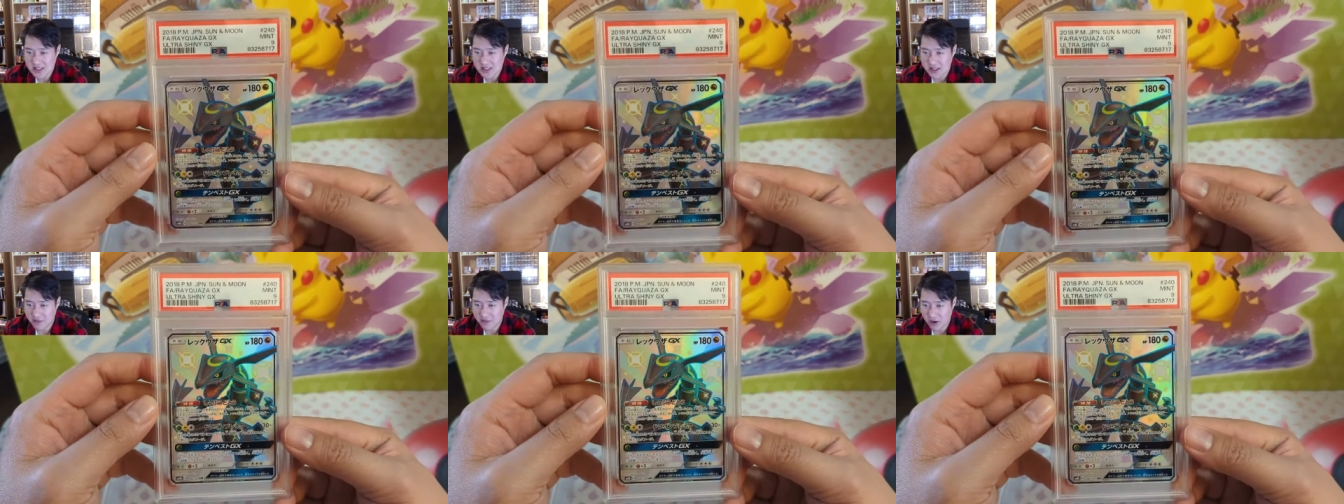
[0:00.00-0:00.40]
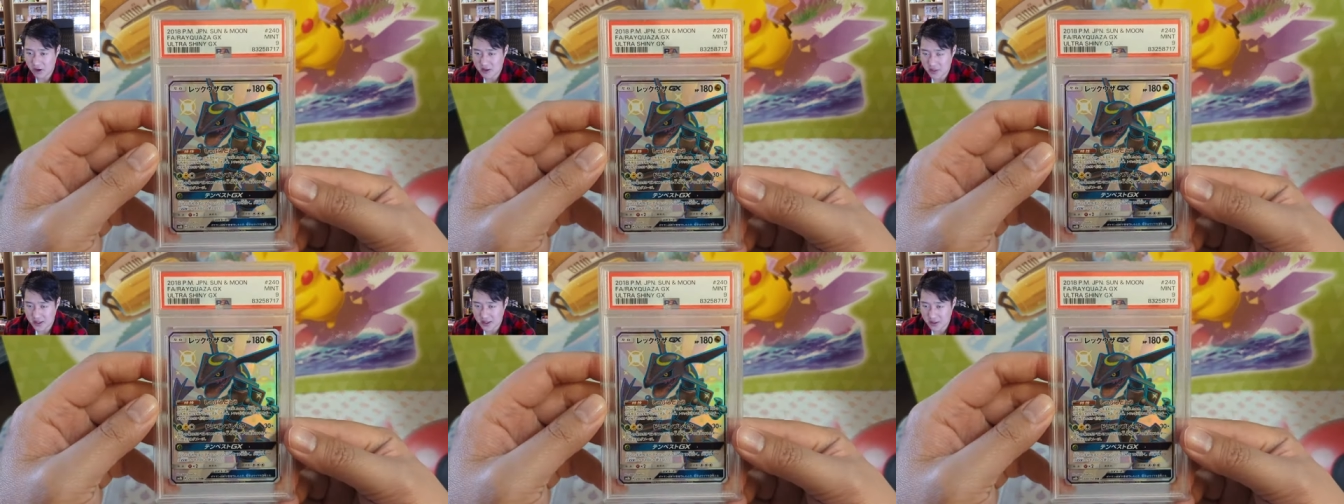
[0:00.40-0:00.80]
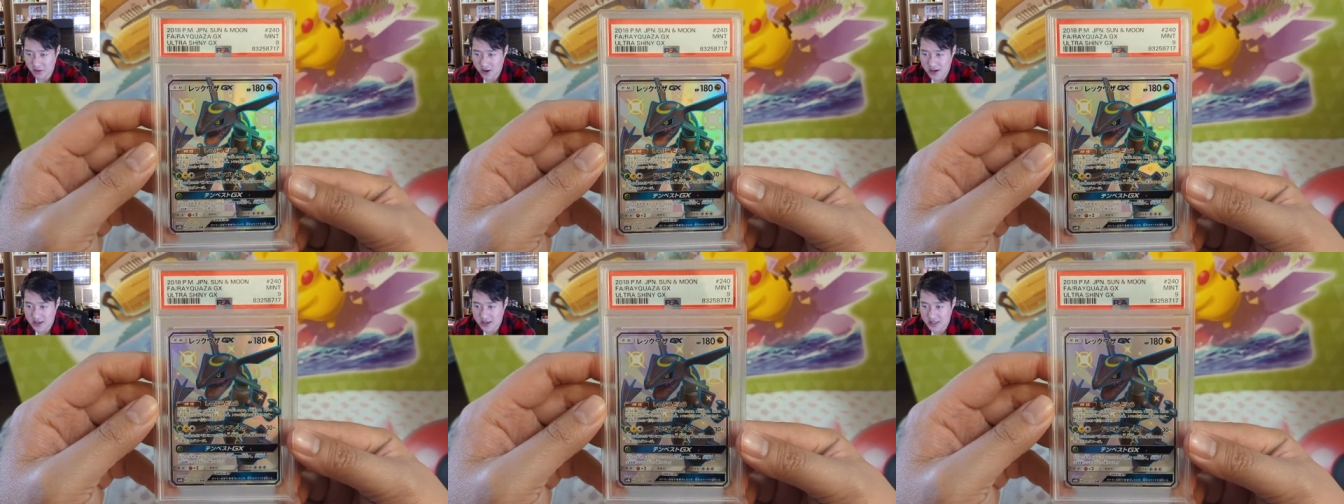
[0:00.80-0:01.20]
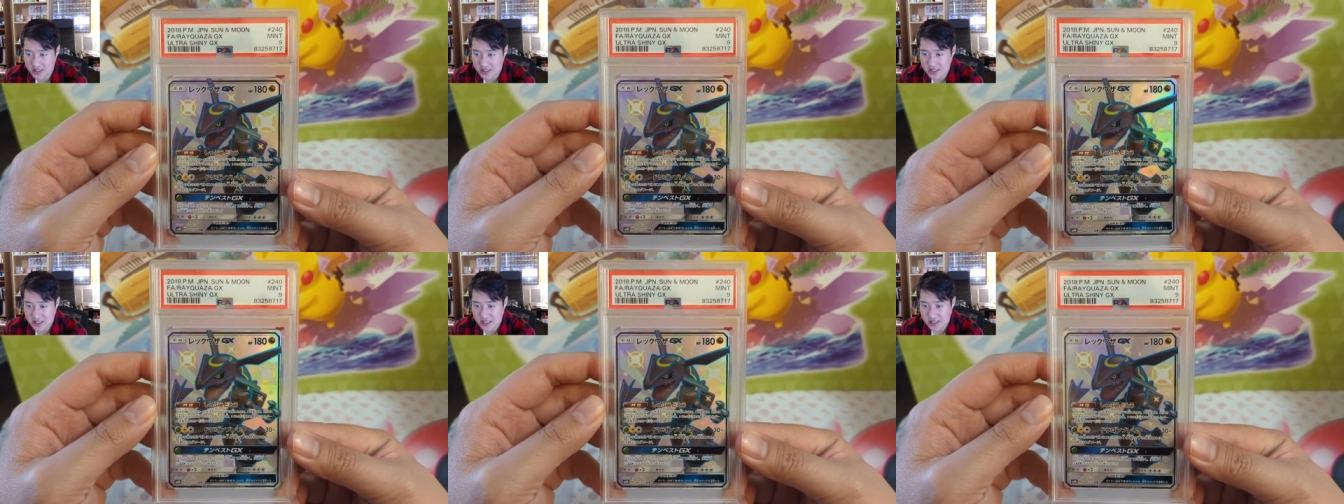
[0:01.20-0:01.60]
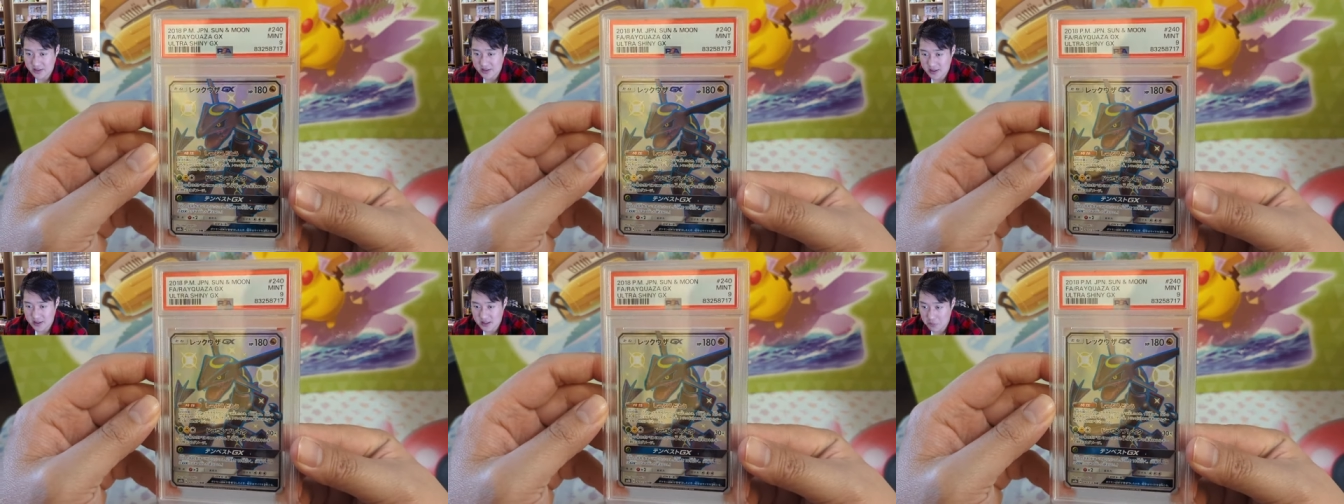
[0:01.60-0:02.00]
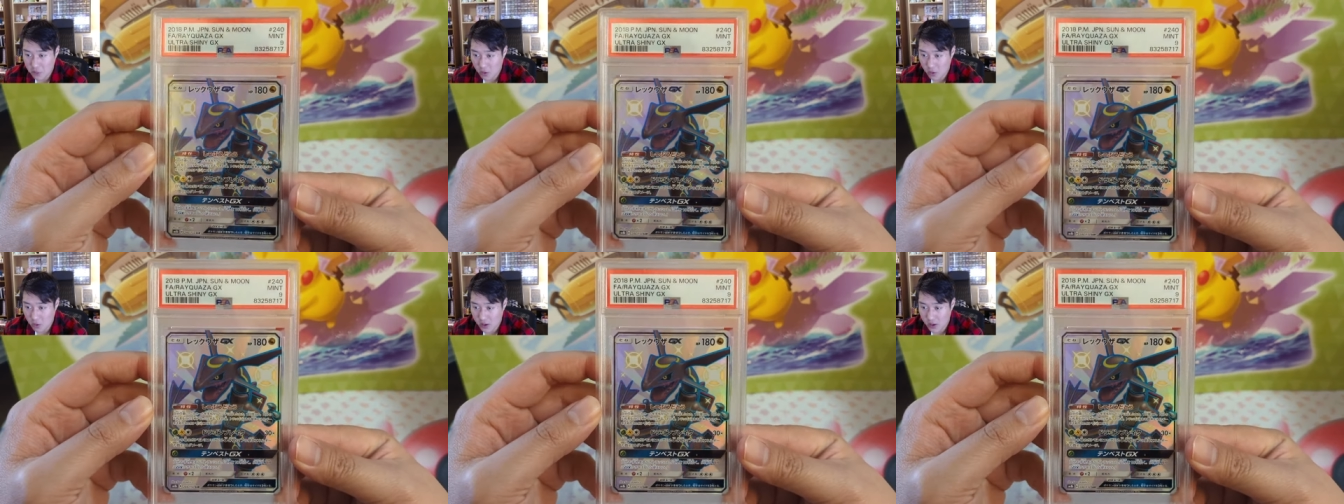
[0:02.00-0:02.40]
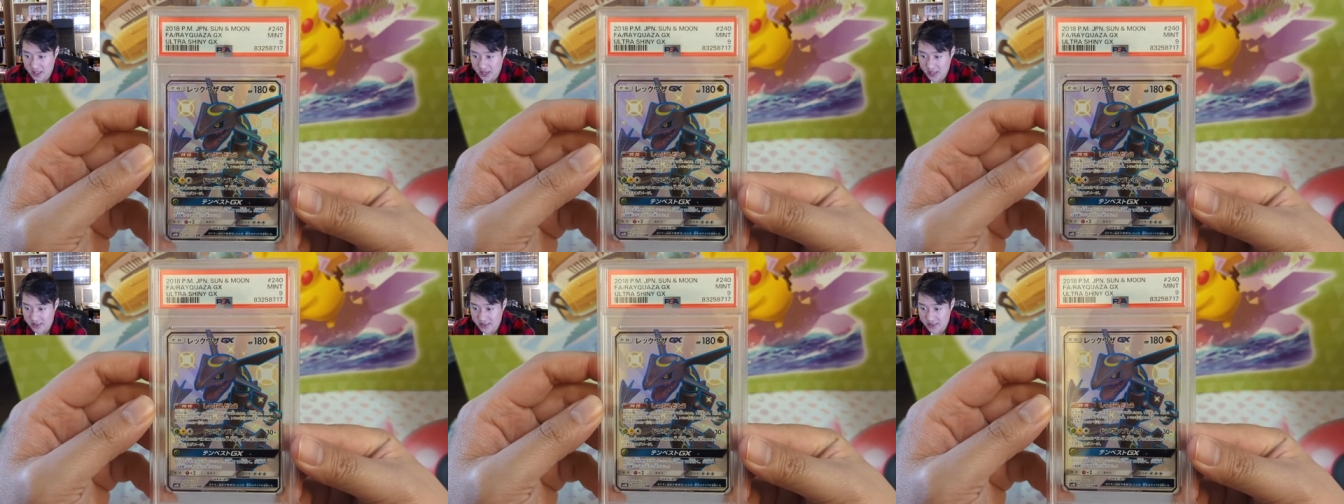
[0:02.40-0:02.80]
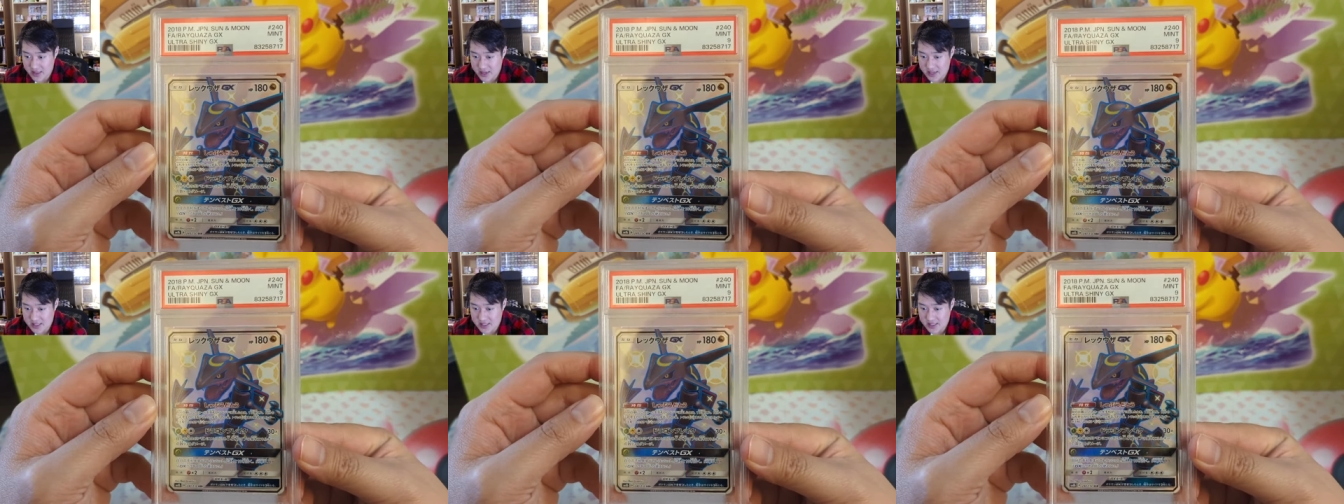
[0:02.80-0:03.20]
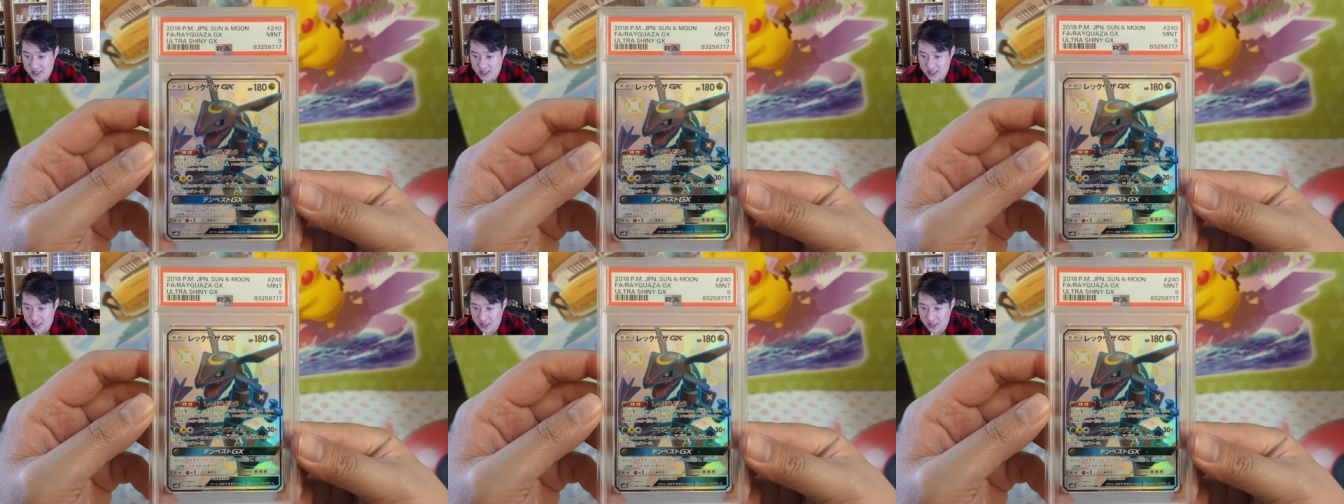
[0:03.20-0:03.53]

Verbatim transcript: have already been graded. Disappointing on this.